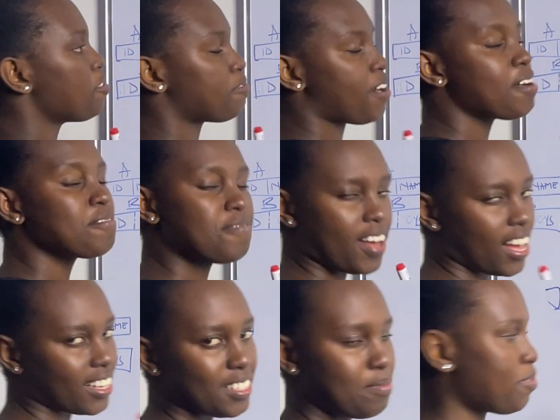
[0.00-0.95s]
fun
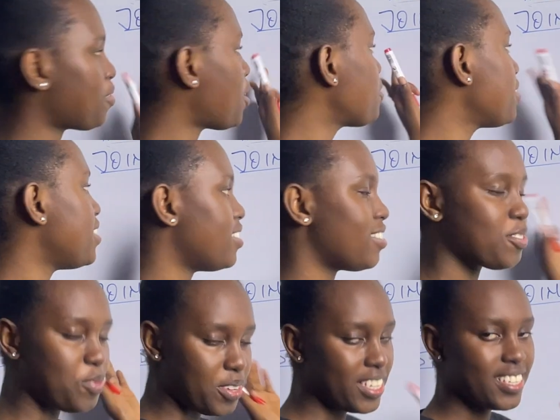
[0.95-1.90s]
fact, before we
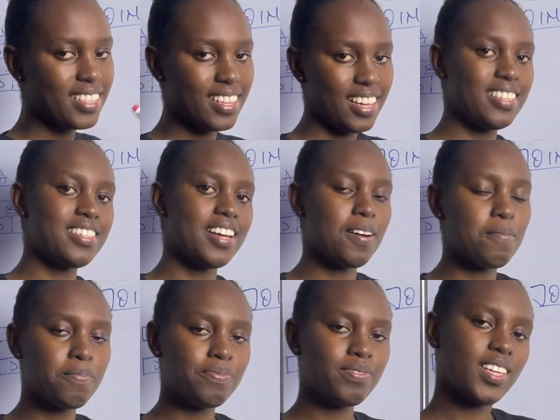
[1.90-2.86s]
squeeze things
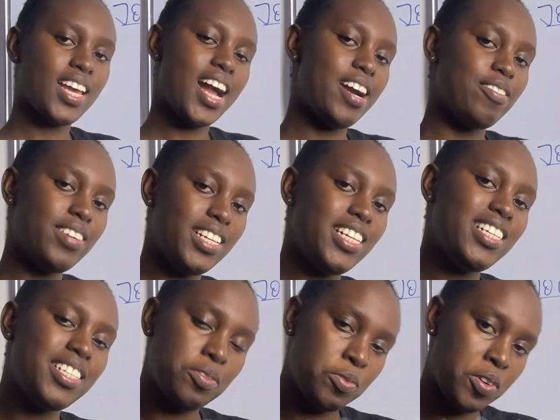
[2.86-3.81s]
up, I
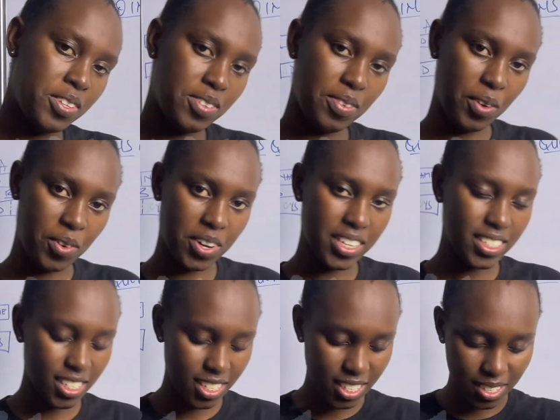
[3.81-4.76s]
really did want to record
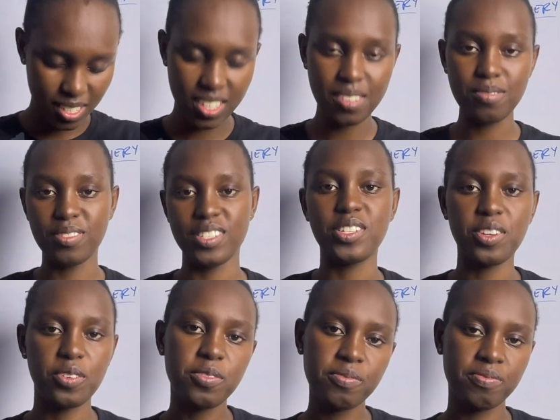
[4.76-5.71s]
this
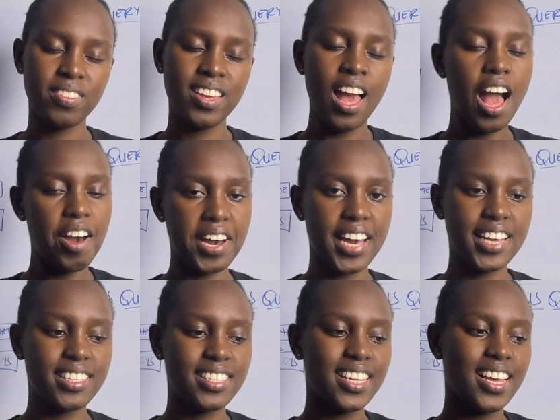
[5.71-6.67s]
video. All
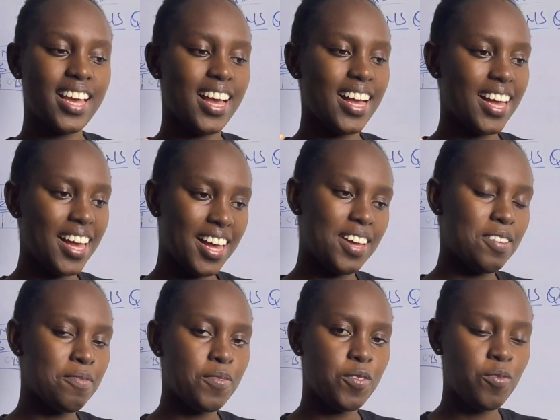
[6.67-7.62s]
right,
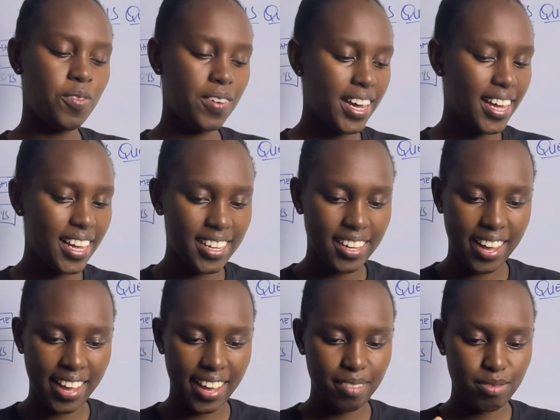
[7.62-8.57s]
where
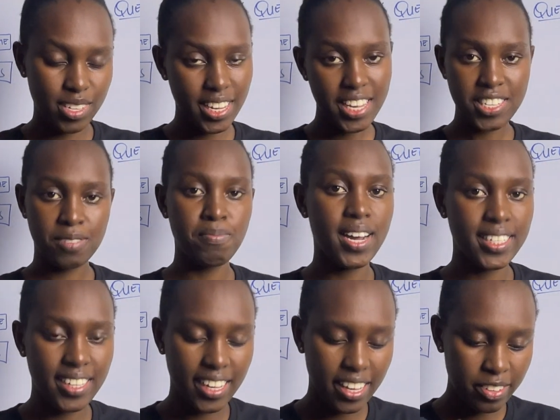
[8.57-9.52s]
I am, today is
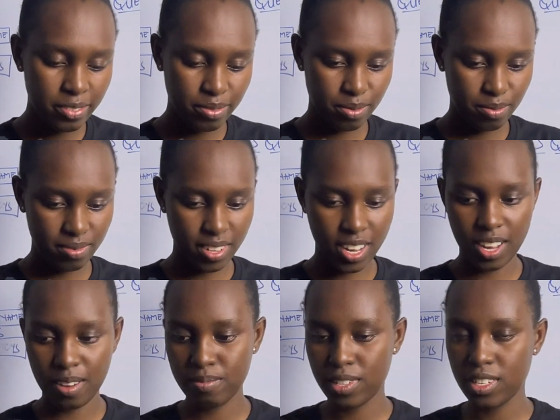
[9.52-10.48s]
Monday,
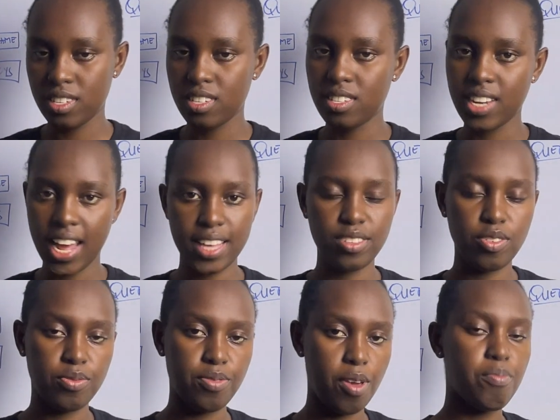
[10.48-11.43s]
the 9th
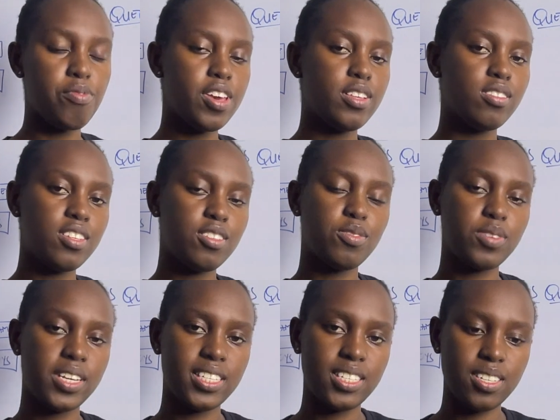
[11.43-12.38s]
of February
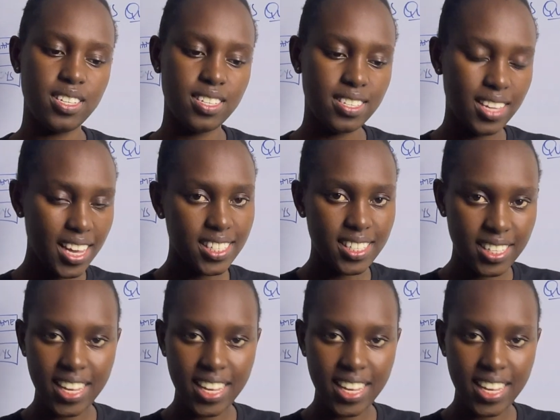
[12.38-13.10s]
2026,